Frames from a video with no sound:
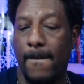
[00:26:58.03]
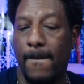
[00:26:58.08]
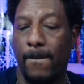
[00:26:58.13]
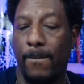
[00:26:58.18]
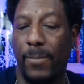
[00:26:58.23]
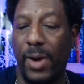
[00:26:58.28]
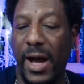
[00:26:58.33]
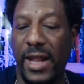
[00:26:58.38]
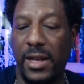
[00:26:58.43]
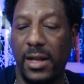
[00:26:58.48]

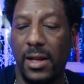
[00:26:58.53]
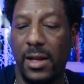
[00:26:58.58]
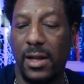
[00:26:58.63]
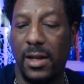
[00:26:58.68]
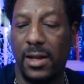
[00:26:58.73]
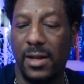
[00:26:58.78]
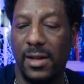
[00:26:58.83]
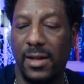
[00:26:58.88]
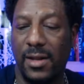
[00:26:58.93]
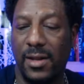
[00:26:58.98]
But
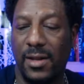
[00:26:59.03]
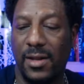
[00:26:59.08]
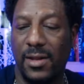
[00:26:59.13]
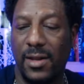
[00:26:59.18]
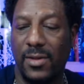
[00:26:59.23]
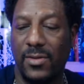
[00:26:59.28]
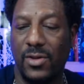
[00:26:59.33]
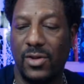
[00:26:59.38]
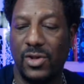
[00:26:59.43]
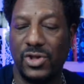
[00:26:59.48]

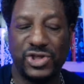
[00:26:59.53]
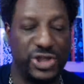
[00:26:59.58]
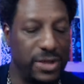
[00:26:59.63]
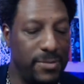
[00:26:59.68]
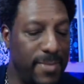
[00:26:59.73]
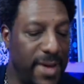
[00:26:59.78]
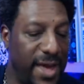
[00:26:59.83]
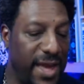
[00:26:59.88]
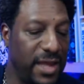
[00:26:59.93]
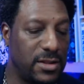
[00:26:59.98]
she
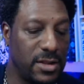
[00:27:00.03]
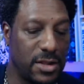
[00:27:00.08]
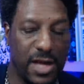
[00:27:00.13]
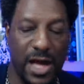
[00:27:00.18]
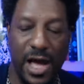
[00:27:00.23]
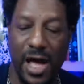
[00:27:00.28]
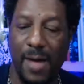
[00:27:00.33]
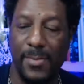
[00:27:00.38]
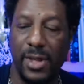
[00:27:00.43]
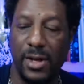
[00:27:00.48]
made the
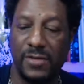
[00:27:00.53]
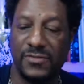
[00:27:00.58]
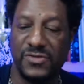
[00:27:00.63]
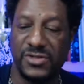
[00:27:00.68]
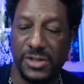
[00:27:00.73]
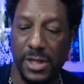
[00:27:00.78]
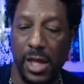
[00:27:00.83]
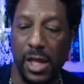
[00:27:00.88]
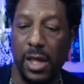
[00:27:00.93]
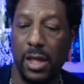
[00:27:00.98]
comment of
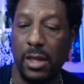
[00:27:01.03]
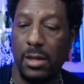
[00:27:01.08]
saying,